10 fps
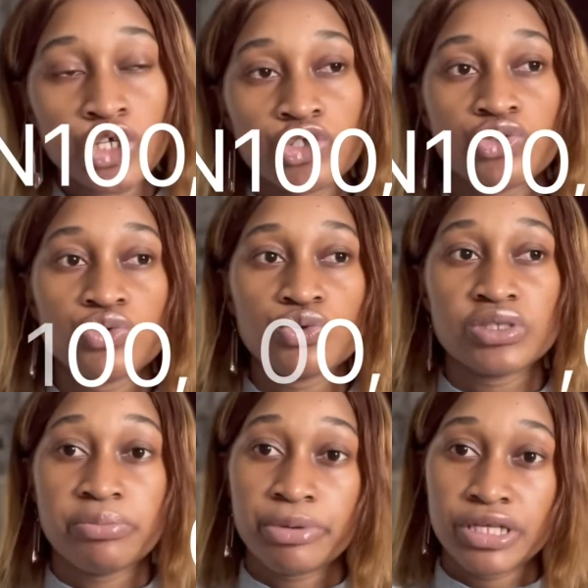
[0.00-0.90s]
So
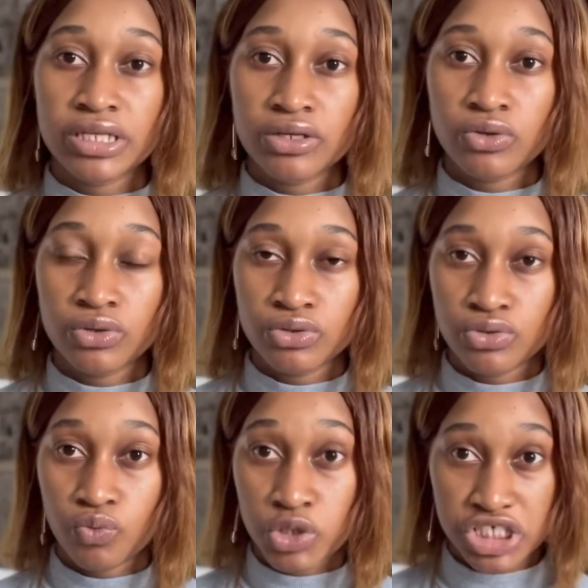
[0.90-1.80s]
depending on
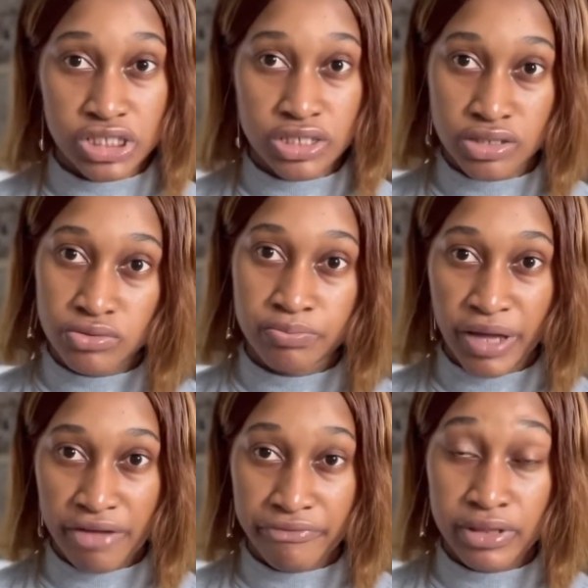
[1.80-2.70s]
what she needs to
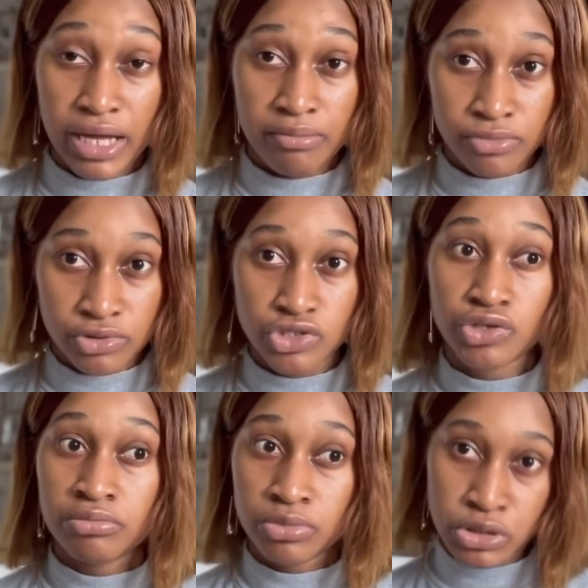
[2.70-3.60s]
buy for that month,
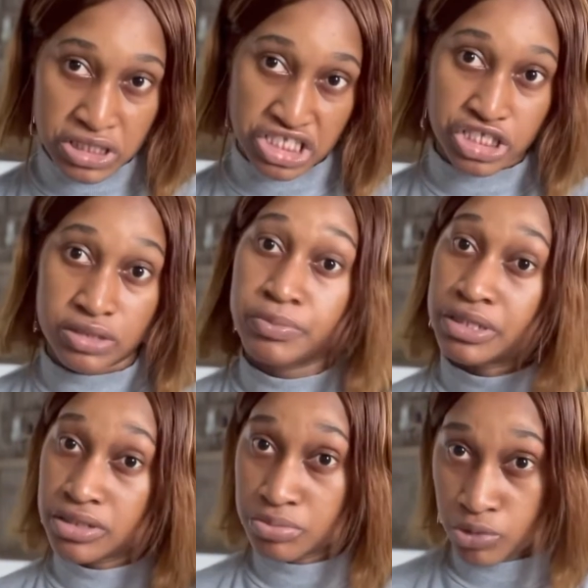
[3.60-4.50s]
some months she
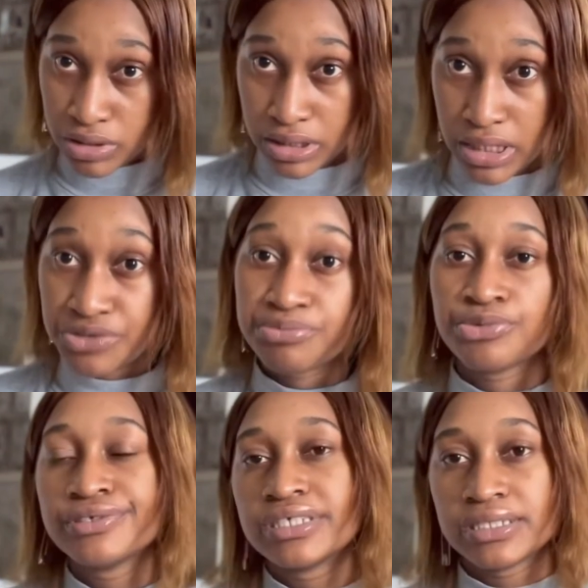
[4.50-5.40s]
spends more than that, some
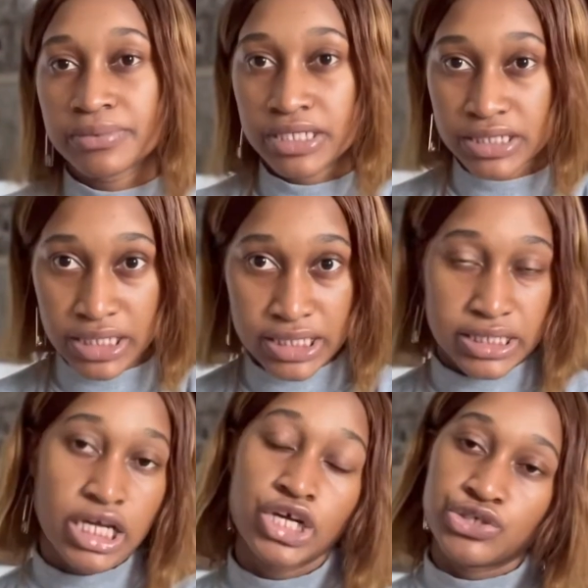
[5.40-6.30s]
months she spends less.
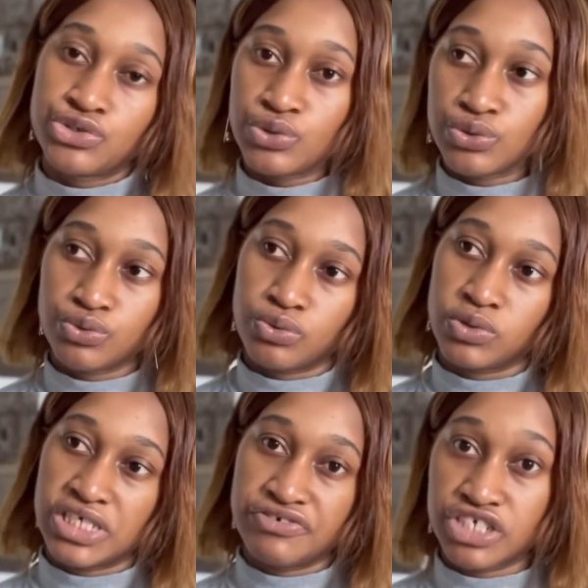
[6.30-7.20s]
So
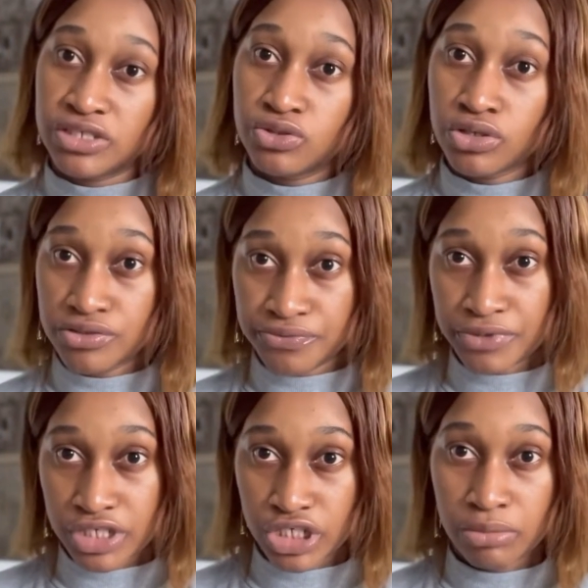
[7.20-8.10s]
if she doesn't
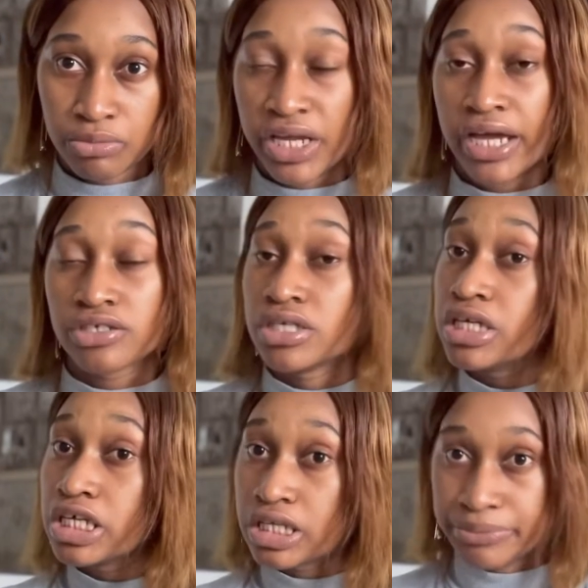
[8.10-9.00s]
finish her money, I
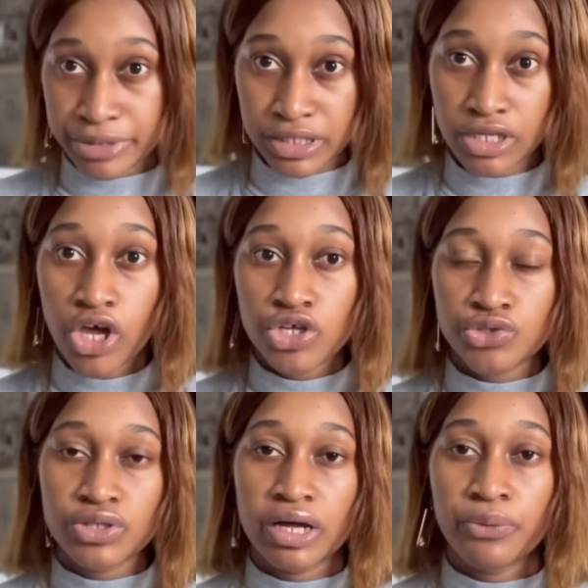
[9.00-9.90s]
actually keep it
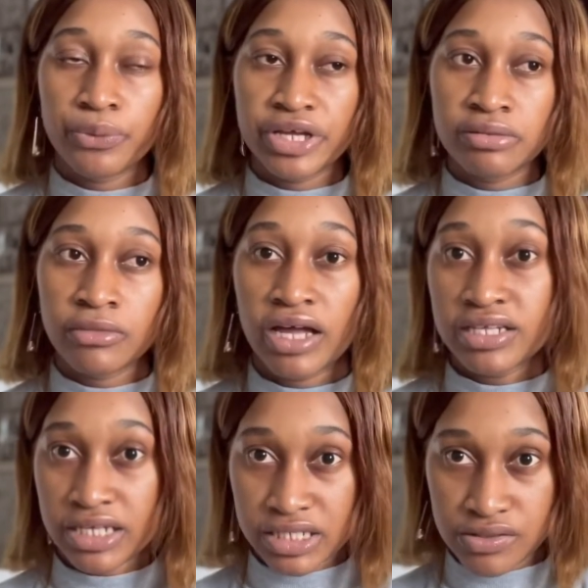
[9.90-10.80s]
so that when her
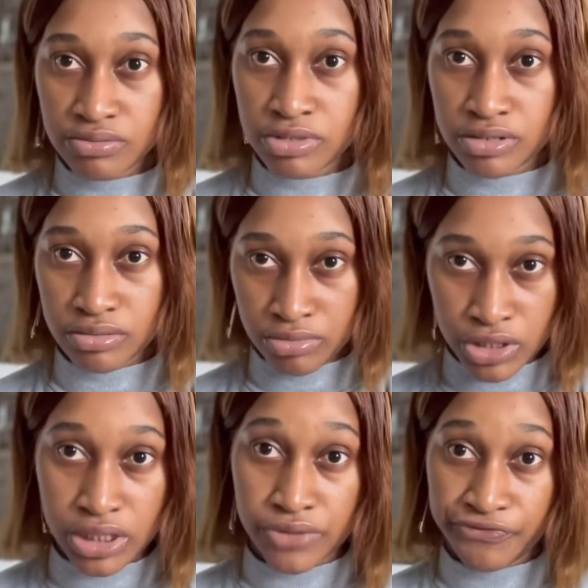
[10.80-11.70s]
dad gives me
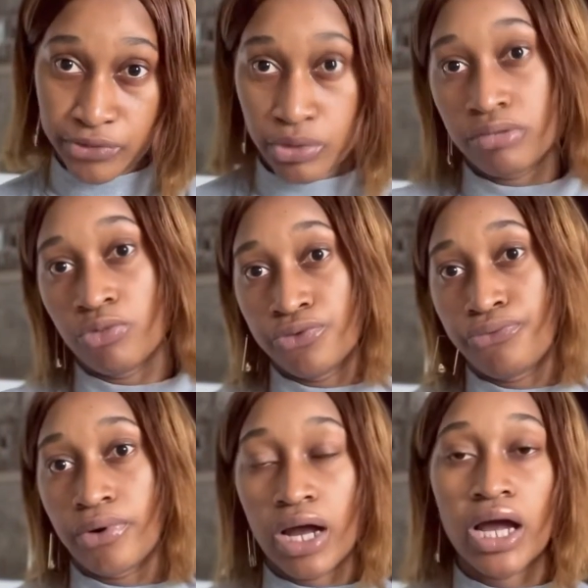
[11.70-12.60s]
money the following month
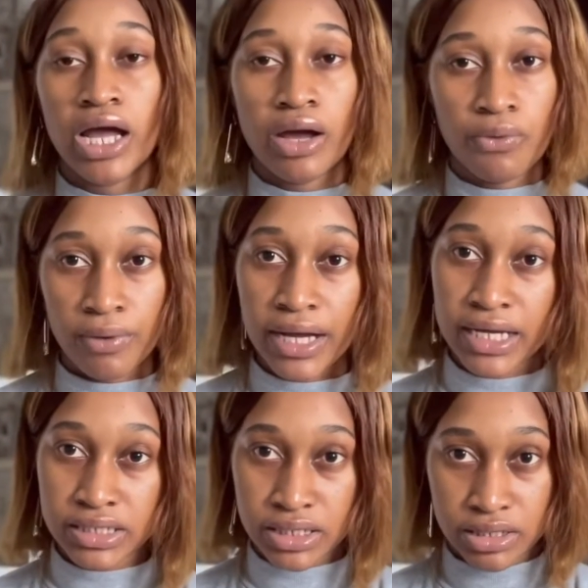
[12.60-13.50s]
for her, I will
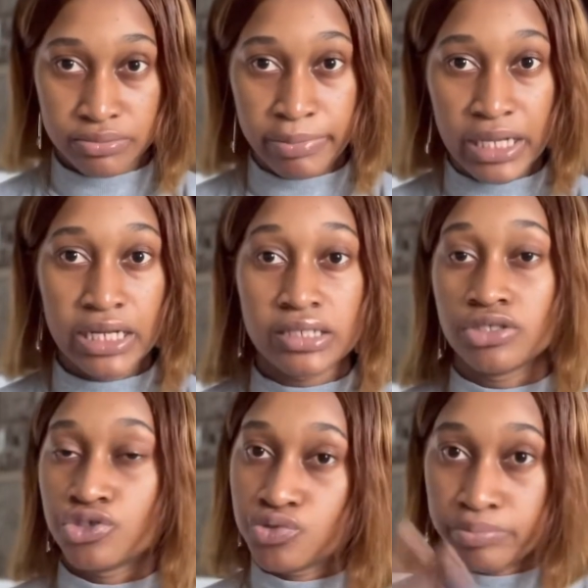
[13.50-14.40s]
add the
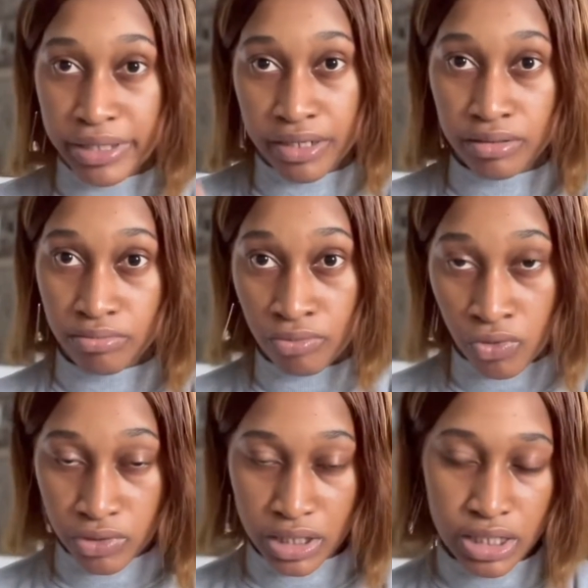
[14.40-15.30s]
balance to buy
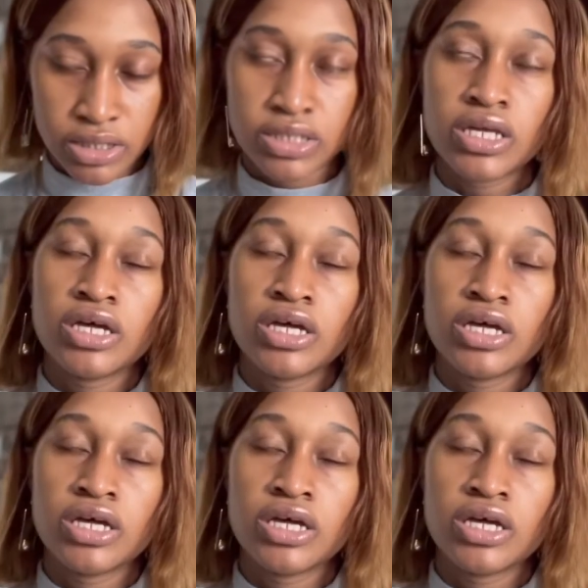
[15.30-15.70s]
more things.